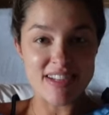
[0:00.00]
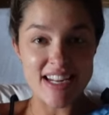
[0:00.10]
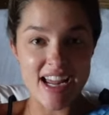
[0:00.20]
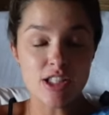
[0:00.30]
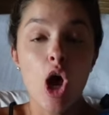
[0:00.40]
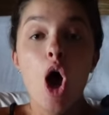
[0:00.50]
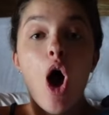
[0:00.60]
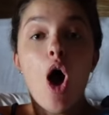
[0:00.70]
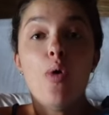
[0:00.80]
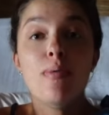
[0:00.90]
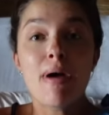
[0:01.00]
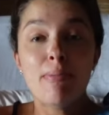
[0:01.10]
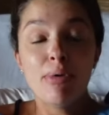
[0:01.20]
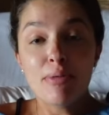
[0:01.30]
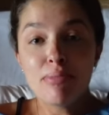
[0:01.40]
be days. Oh, and my
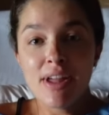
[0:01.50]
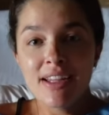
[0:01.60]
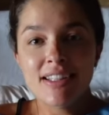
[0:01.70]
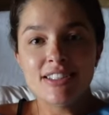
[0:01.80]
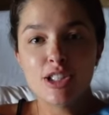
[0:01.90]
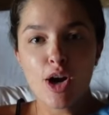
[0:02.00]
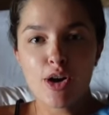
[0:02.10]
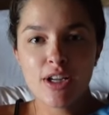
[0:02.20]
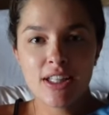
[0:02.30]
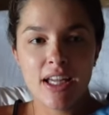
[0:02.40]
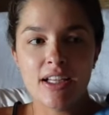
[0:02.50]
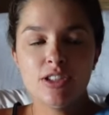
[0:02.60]
blood platelets currently.